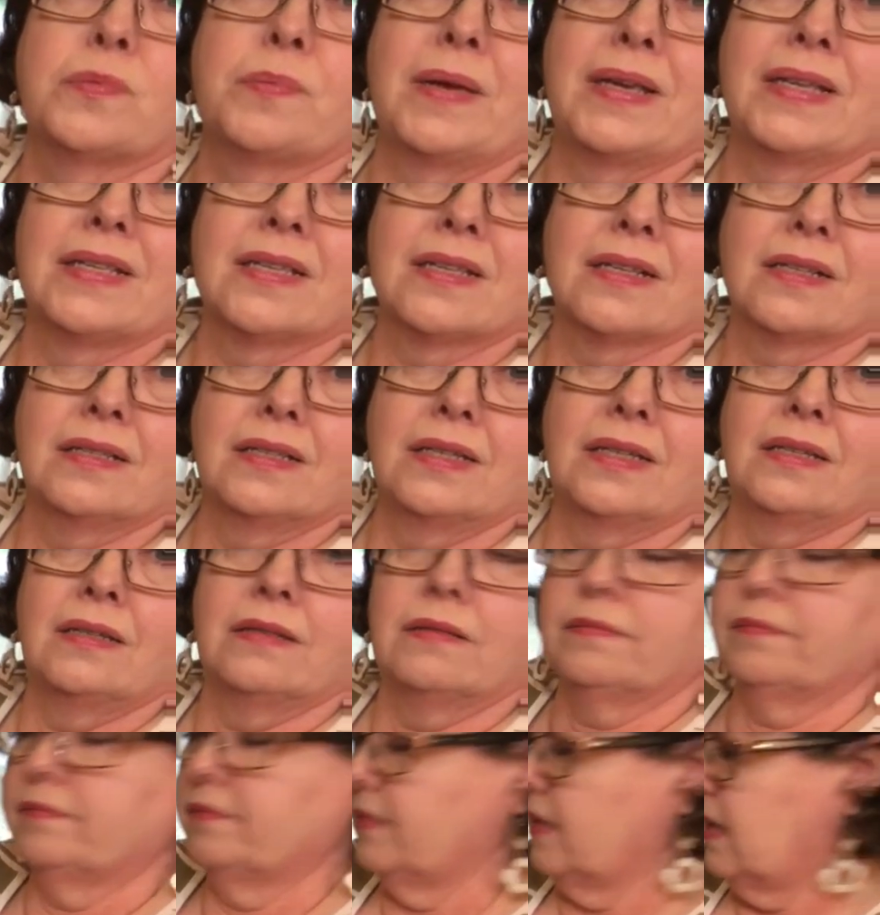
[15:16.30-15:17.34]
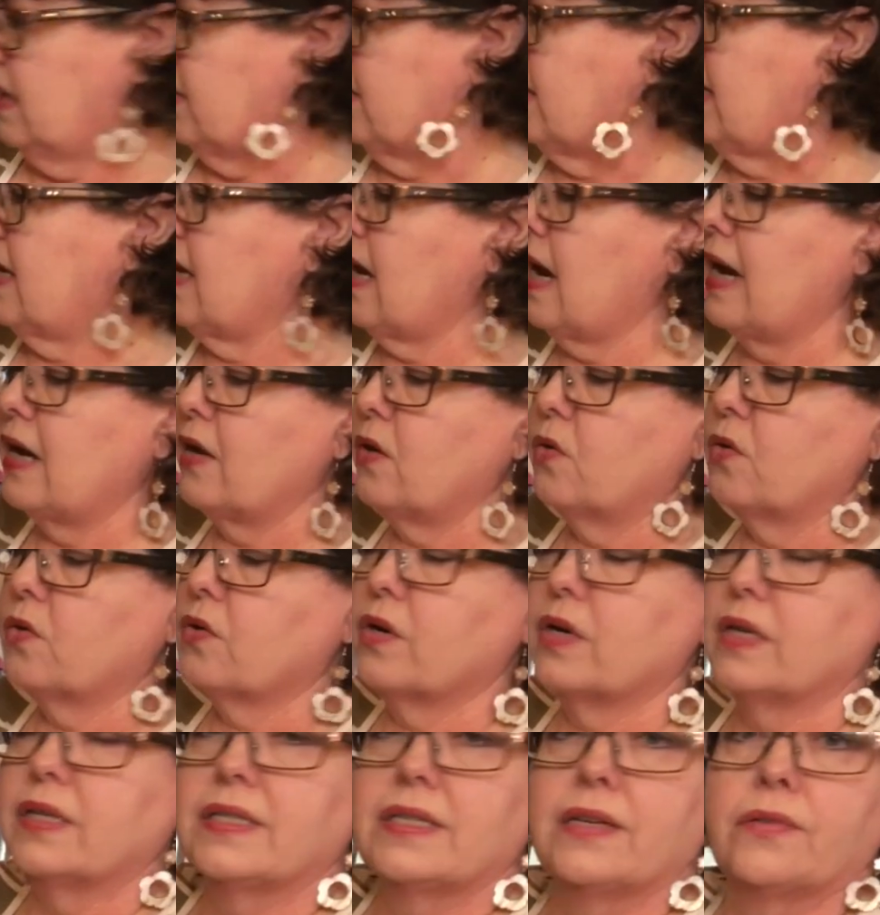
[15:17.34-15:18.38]
basically. I
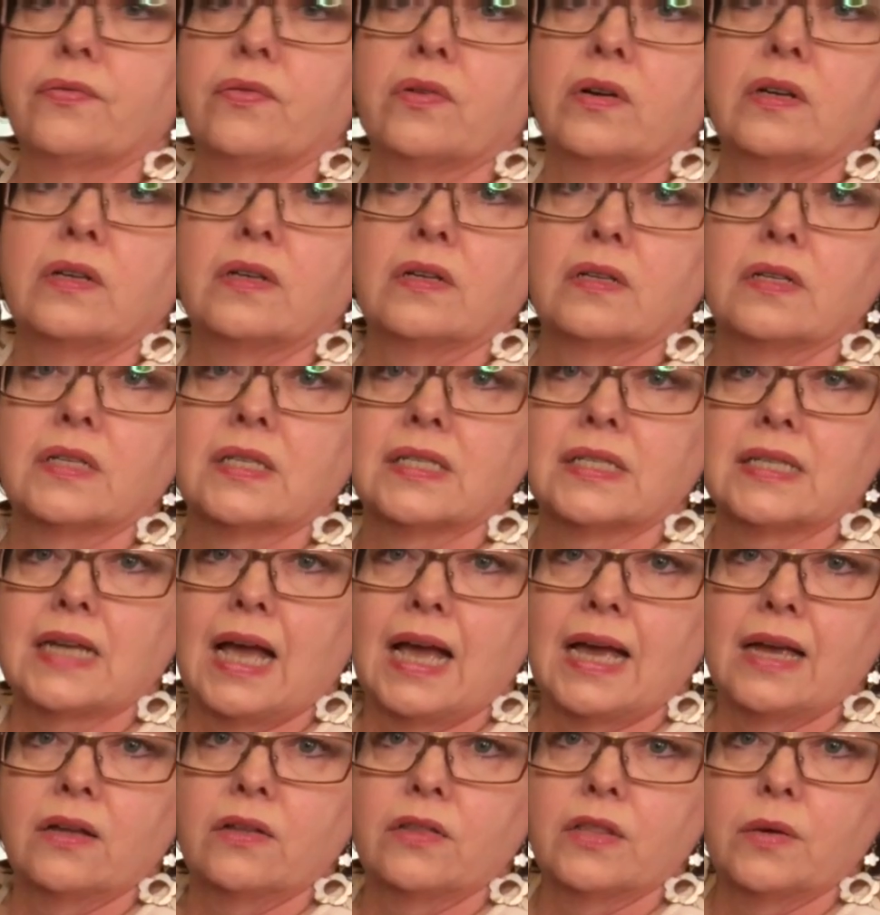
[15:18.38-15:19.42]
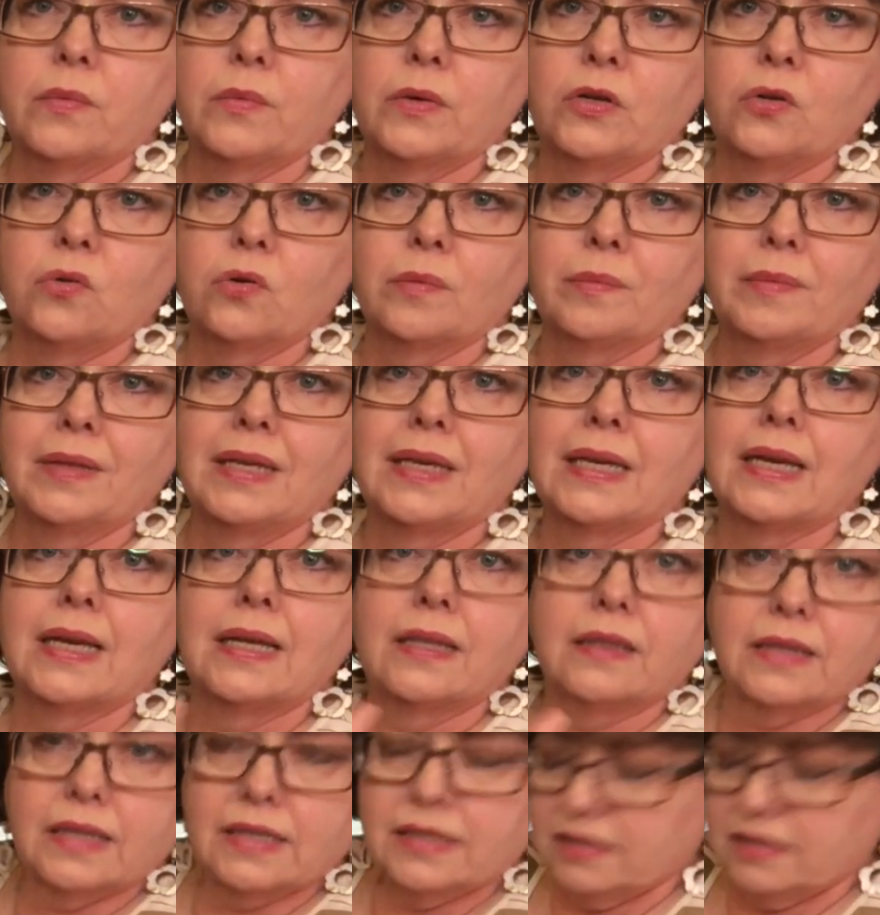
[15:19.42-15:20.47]
ordered a different style that we normally get. They